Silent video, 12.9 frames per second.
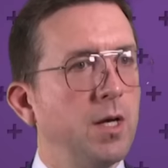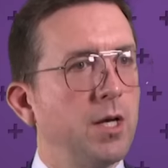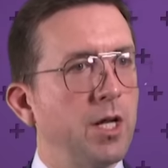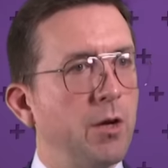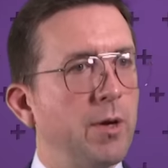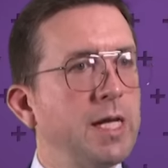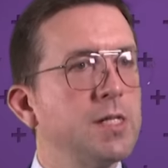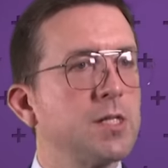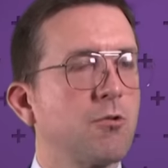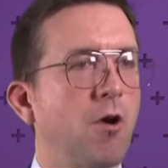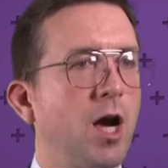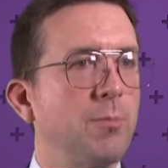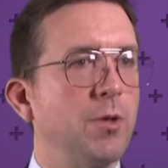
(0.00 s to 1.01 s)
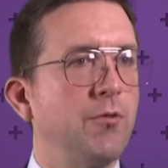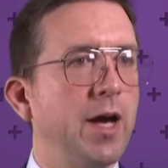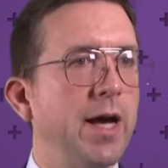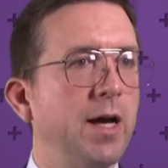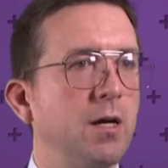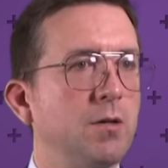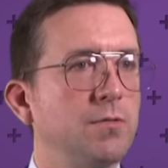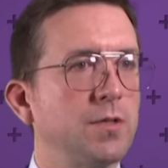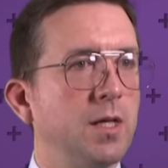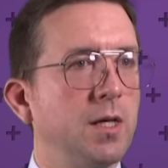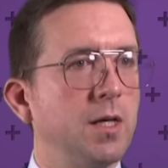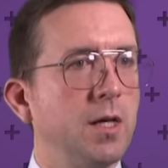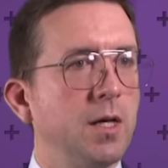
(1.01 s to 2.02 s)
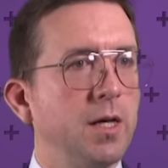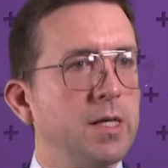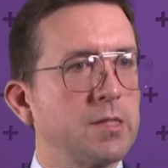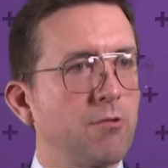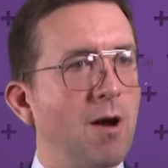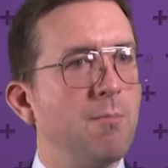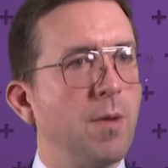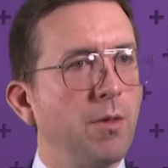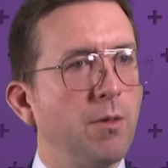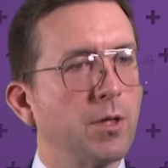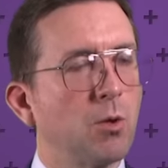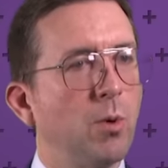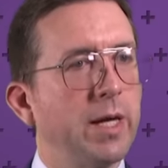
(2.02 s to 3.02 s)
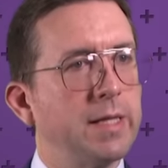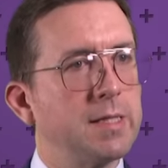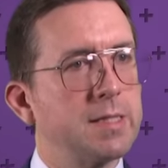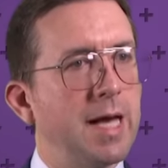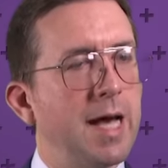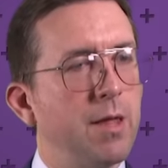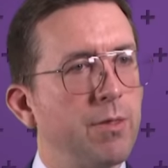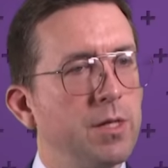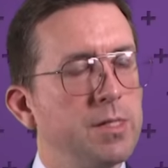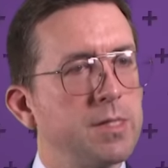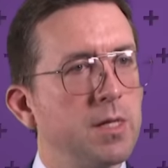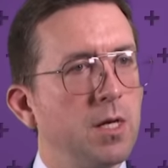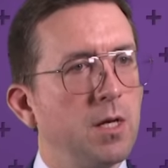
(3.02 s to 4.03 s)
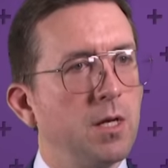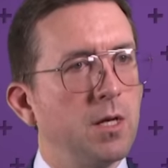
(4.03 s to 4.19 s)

You know, he described the day after his grandmother, the Queen's death, as,